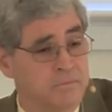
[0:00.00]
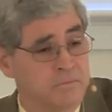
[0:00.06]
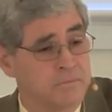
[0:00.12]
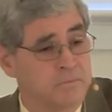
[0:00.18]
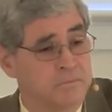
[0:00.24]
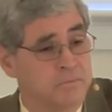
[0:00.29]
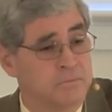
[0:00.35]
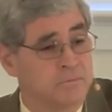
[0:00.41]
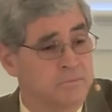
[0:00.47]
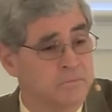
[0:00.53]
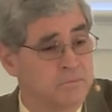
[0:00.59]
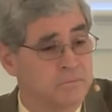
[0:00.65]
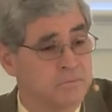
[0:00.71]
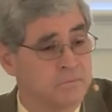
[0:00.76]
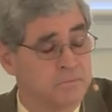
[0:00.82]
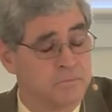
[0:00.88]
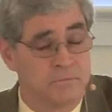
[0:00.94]

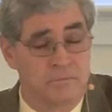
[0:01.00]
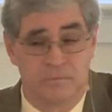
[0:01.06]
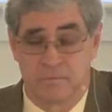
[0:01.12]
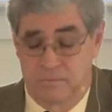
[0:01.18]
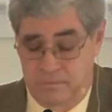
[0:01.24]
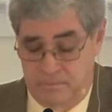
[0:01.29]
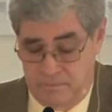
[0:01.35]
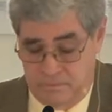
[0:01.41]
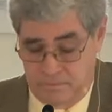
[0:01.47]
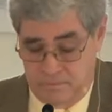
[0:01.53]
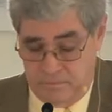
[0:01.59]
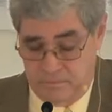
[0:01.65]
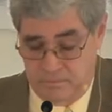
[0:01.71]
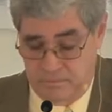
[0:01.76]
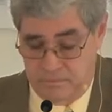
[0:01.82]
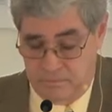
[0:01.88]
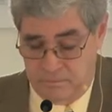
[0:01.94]

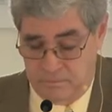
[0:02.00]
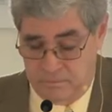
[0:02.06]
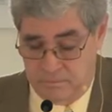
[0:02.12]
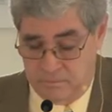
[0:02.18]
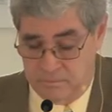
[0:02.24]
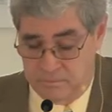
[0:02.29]
No one is speaking in this clip.